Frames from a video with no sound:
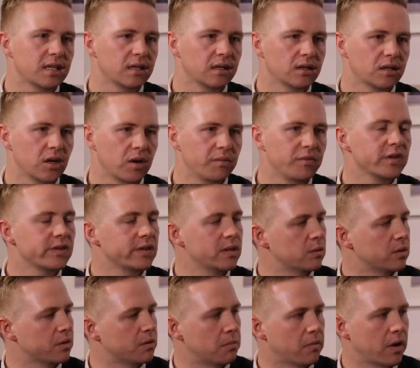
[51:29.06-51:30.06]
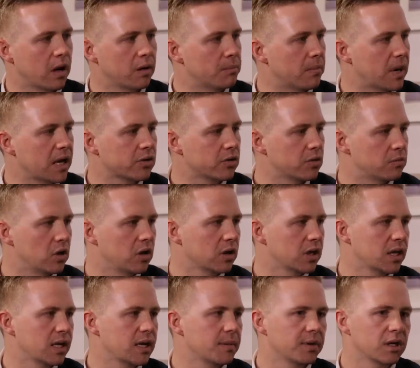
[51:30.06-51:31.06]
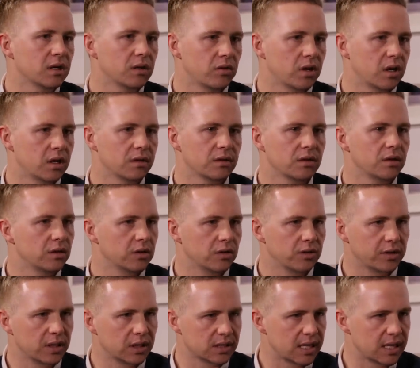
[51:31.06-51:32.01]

I think obviously with uh, microblogging coming around, you know yeah.